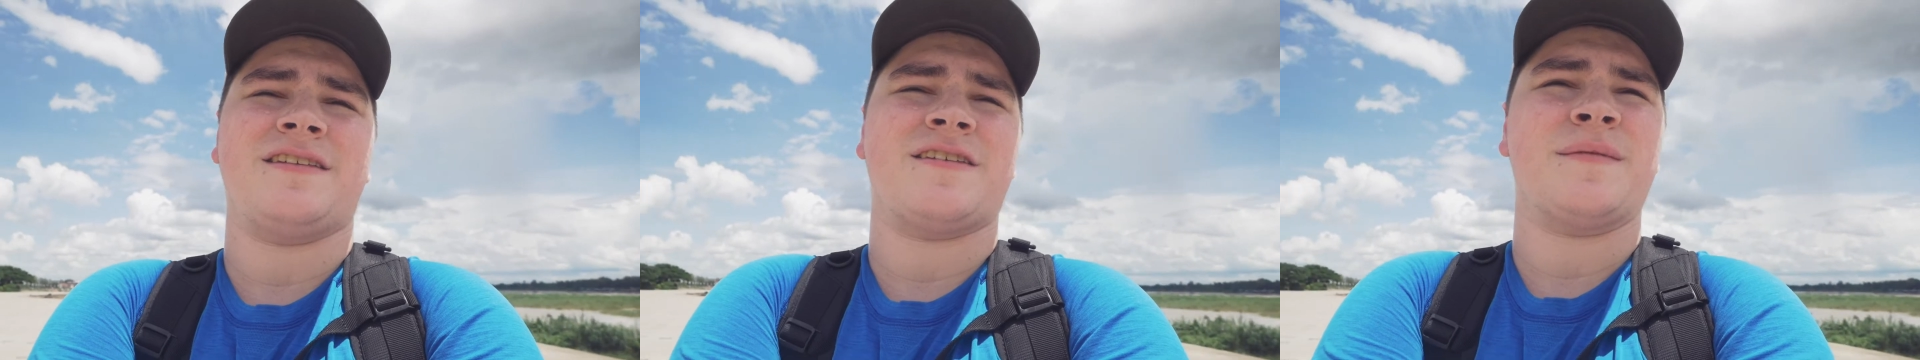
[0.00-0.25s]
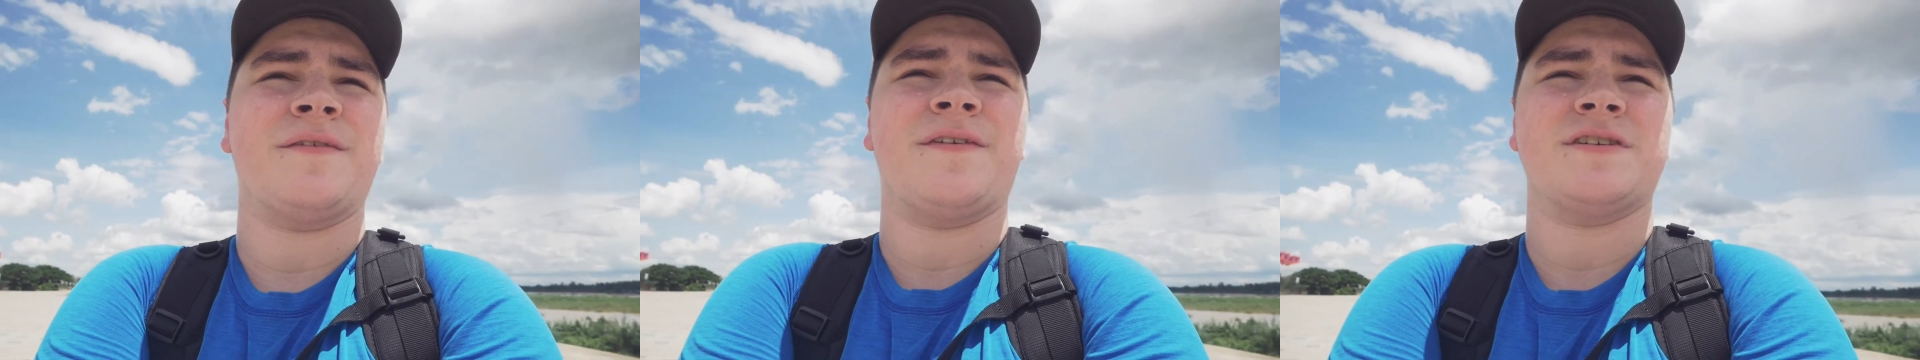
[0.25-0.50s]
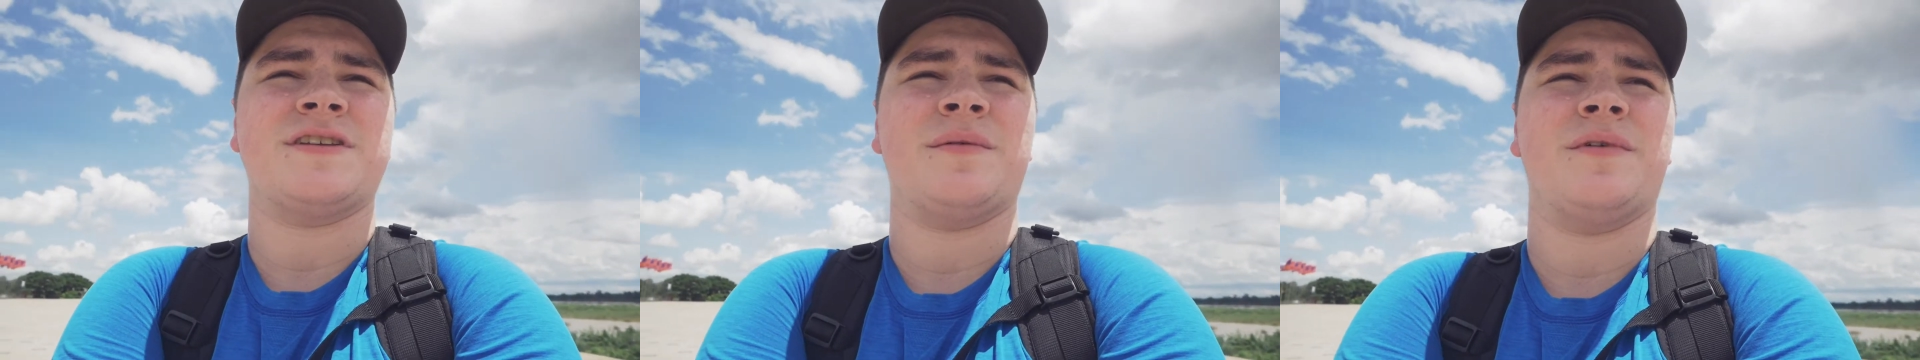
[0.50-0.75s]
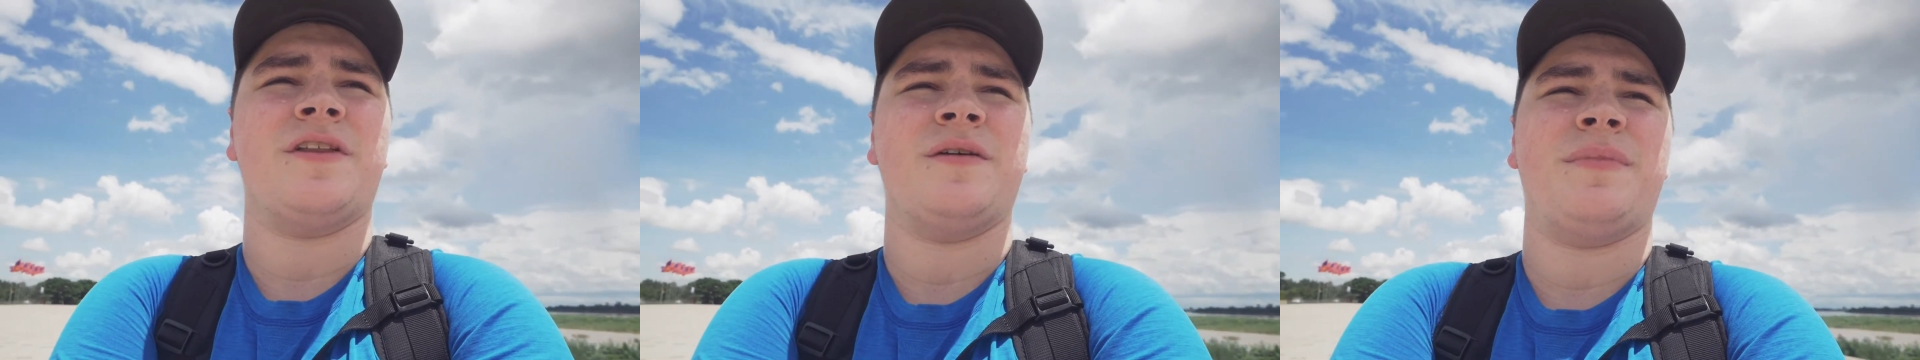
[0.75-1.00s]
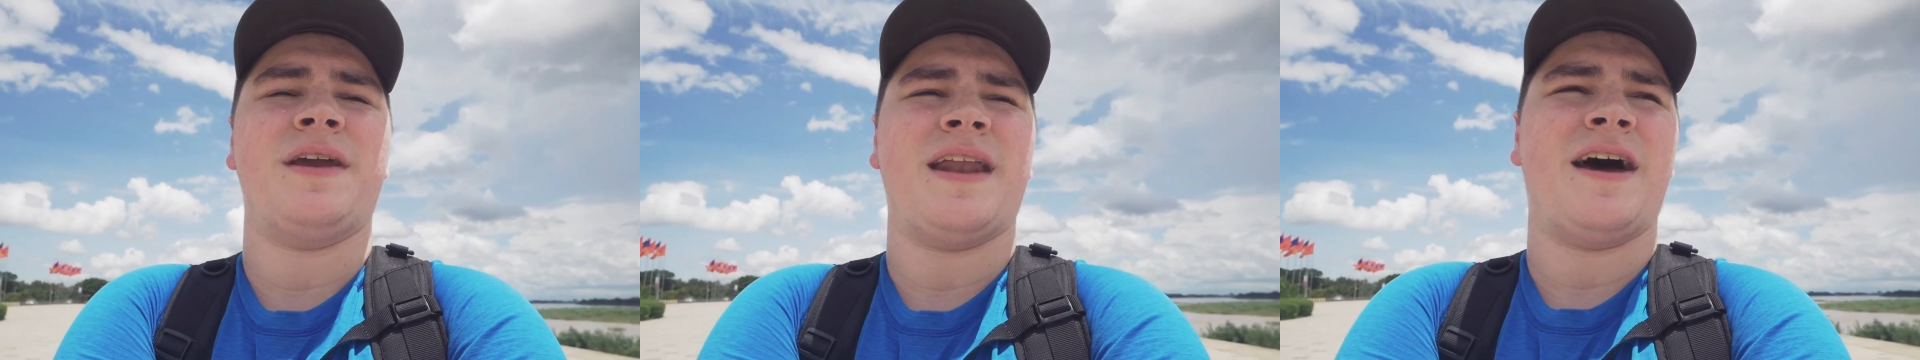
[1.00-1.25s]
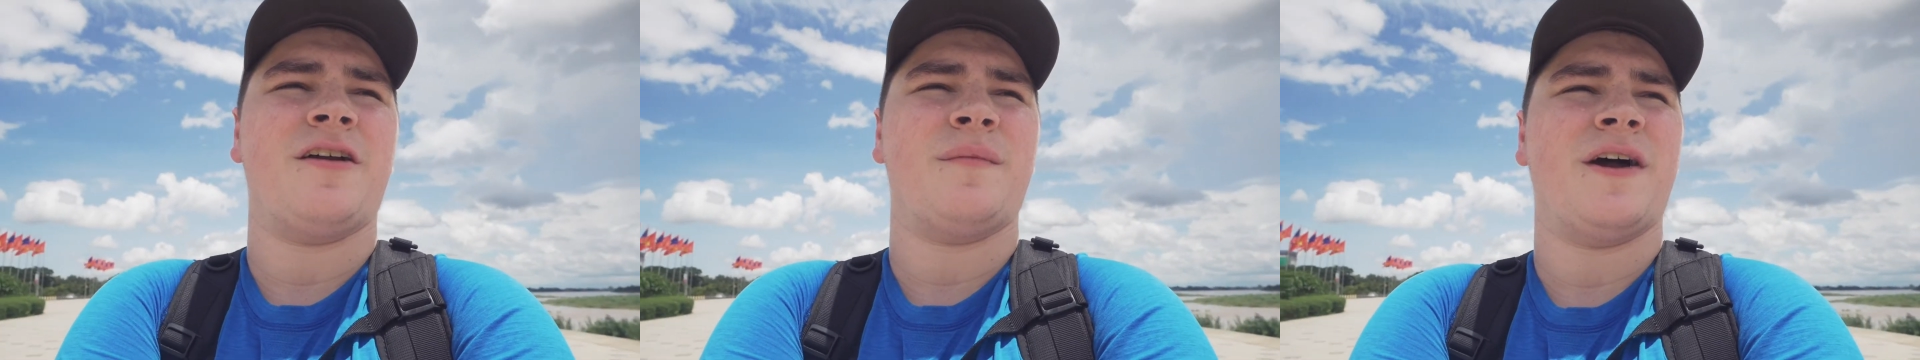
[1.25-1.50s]
This is my first time really being
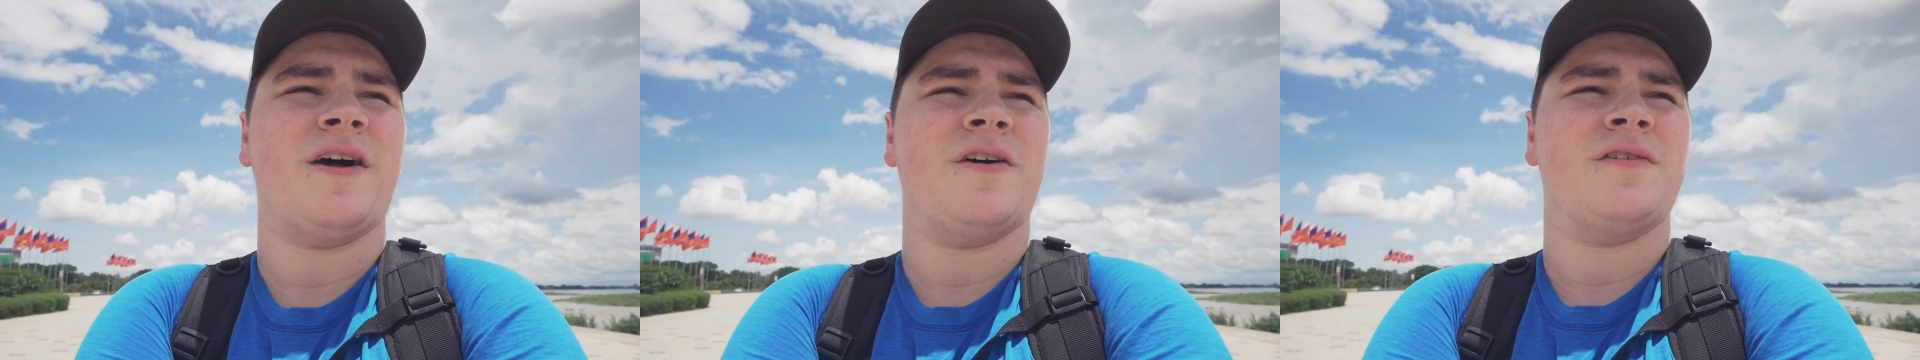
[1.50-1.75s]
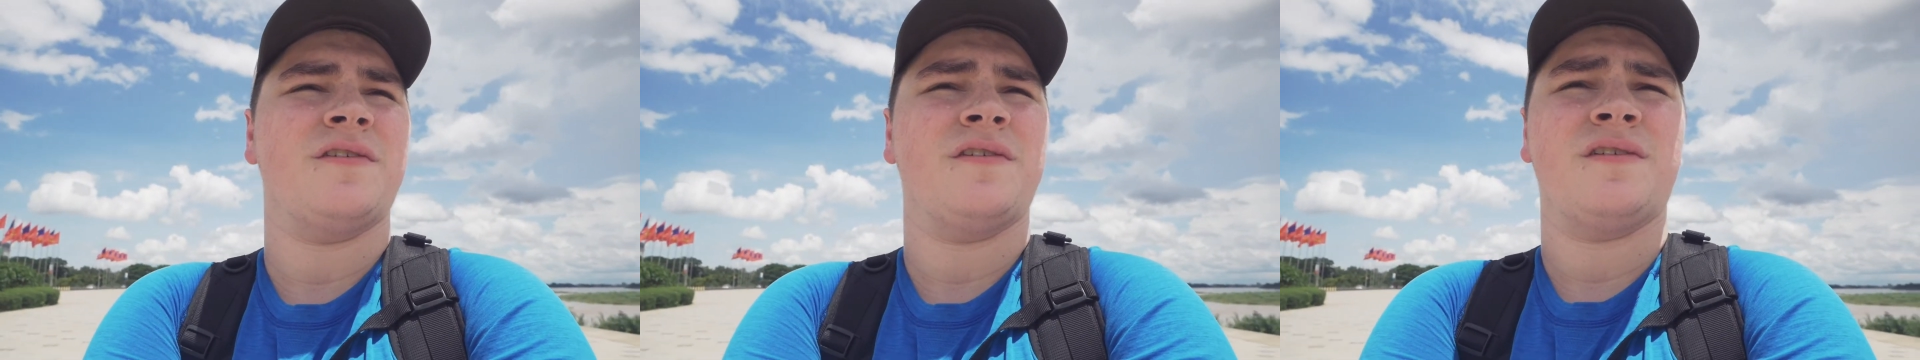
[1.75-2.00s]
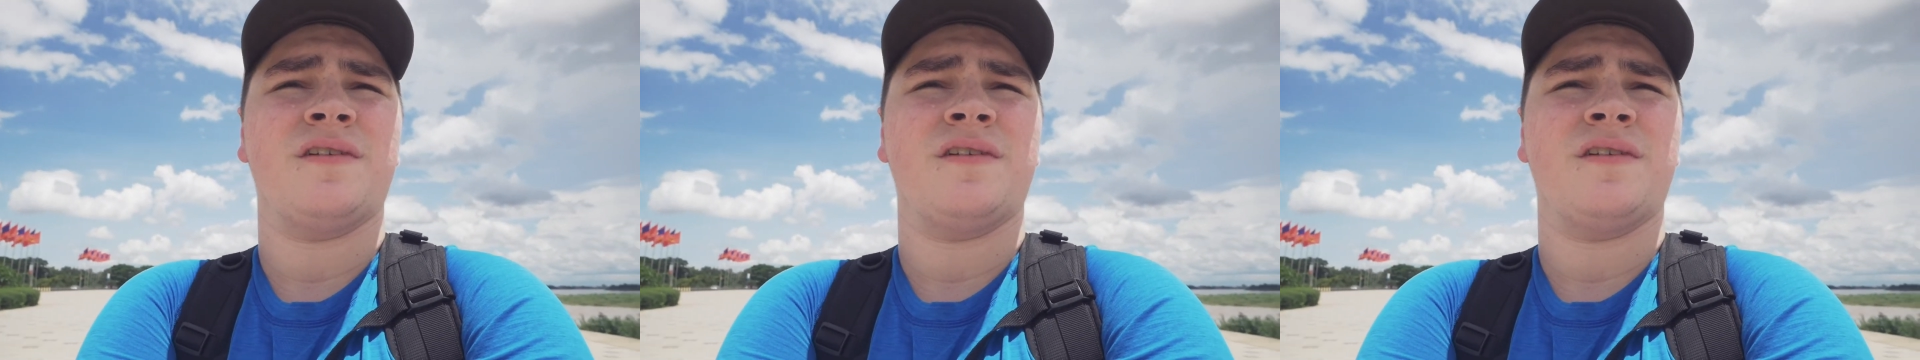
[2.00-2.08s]
out on my own.